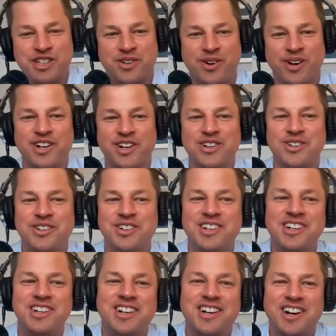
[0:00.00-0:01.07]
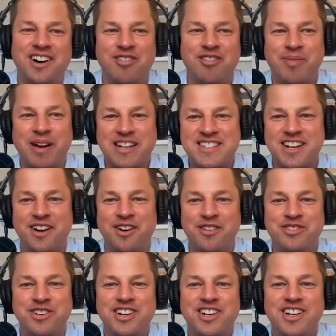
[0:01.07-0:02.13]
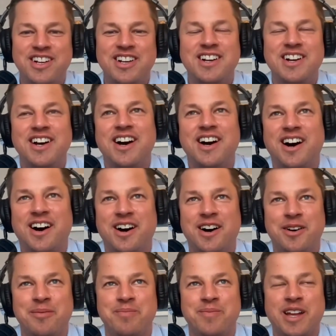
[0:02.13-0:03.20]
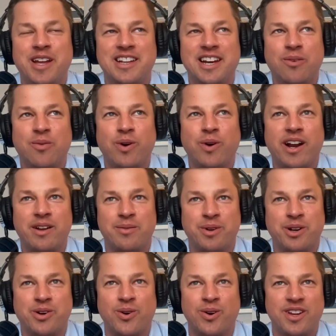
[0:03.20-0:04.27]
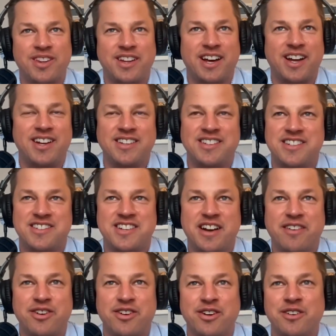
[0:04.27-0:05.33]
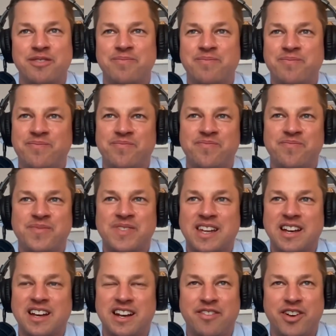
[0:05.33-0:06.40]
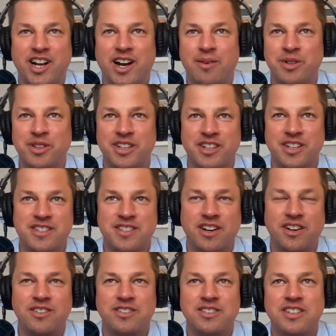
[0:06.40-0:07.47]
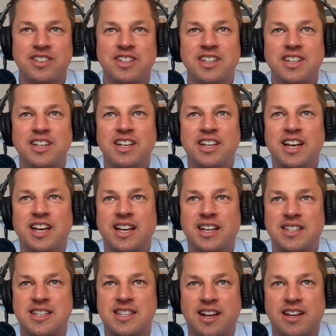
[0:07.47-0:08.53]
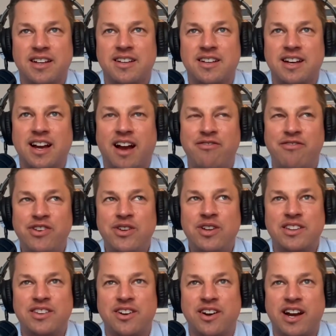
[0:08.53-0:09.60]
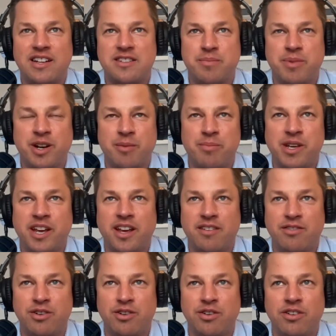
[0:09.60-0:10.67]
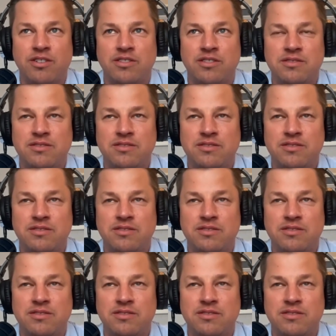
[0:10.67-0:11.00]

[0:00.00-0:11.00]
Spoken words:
critical of myself and like what I had recorded that it just never got released. So it's like, I feel like there has been a behavioral